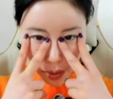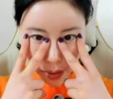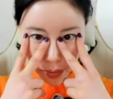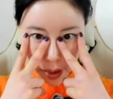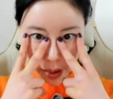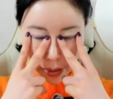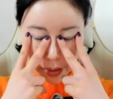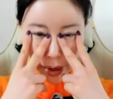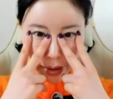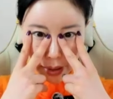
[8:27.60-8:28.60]
and then
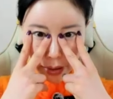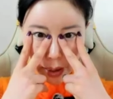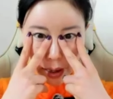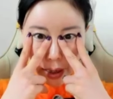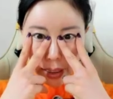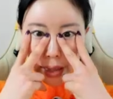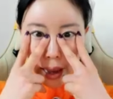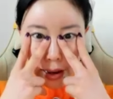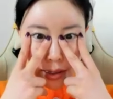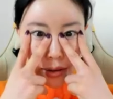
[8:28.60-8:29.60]
touch it.
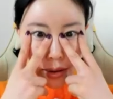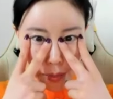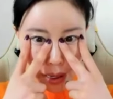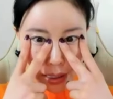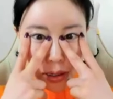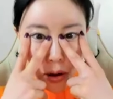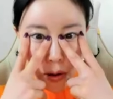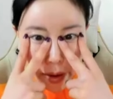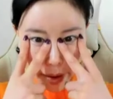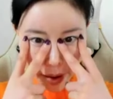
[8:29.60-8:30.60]
Touching the
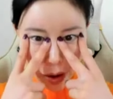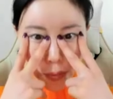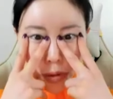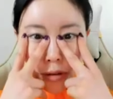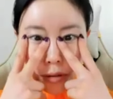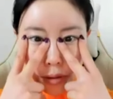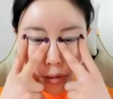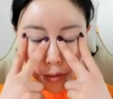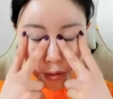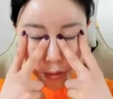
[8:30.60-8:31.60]
muscle helps
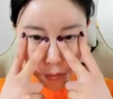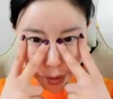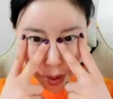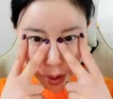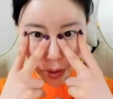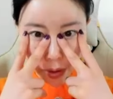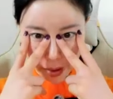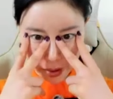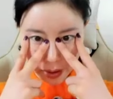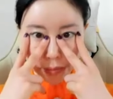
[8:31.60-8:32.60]
feel
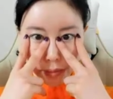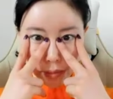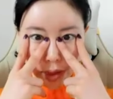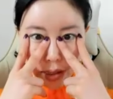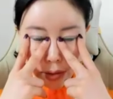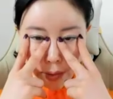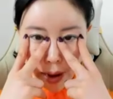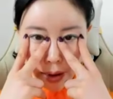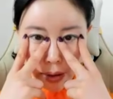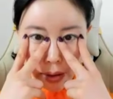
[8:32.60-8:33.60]
it. That's
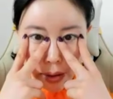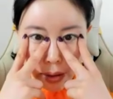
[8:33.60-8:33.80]
why.